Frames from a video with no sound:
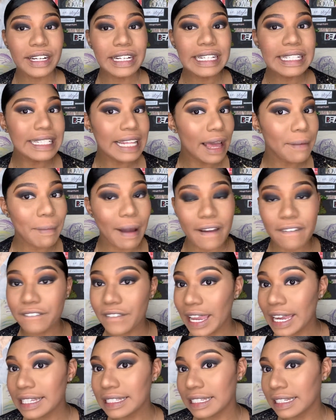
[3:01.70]
set my
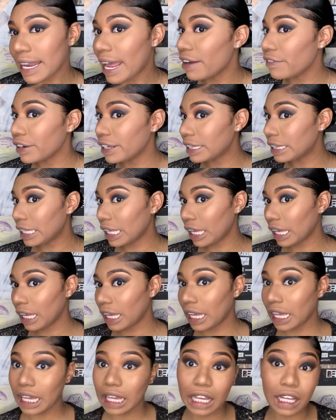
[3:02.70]
face and
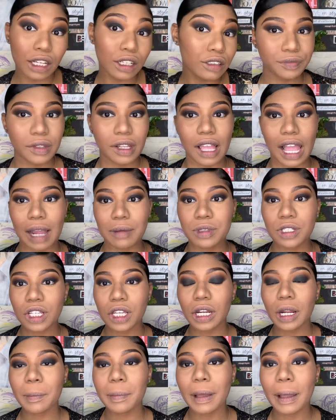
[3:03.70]
everything. I'm just
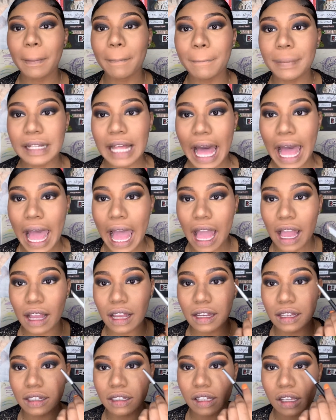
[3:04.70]
gonna put black
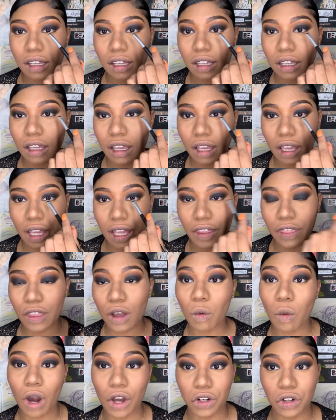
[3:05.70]
in the
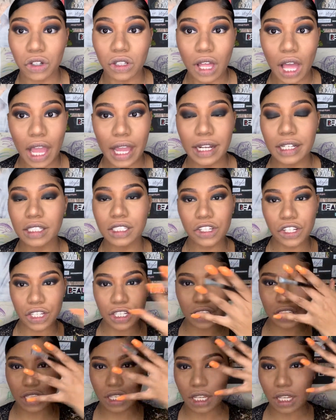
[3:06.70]
waterline
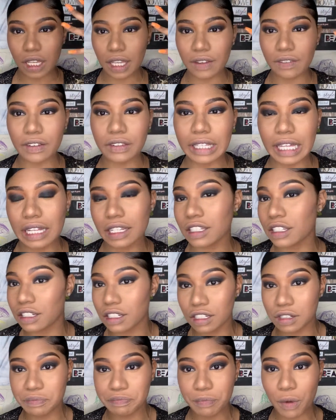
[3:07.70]
just to give it that
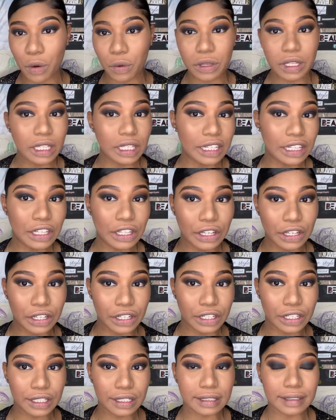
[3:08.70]
smoky look.
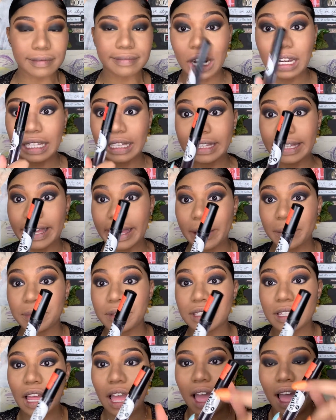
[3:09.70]

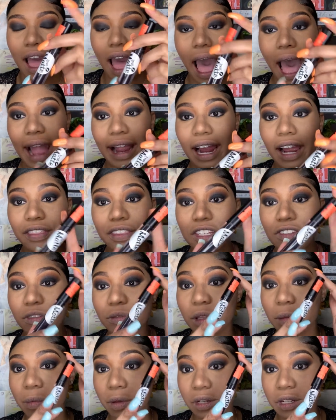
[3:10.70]
Lips. I got this from
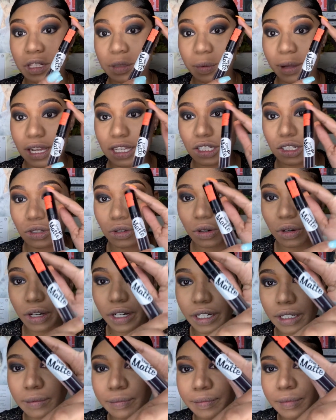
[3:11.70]
the beauty supply
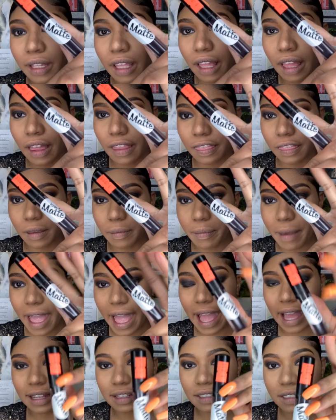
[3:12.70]
store. The
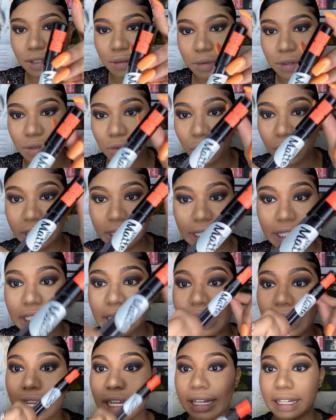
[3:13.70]
matte, it was
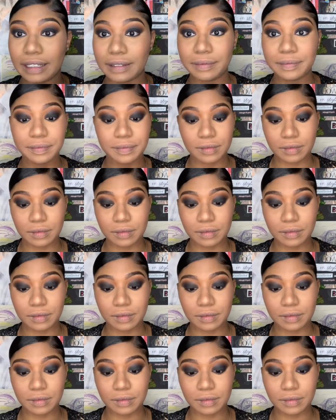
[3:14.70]
$1.99.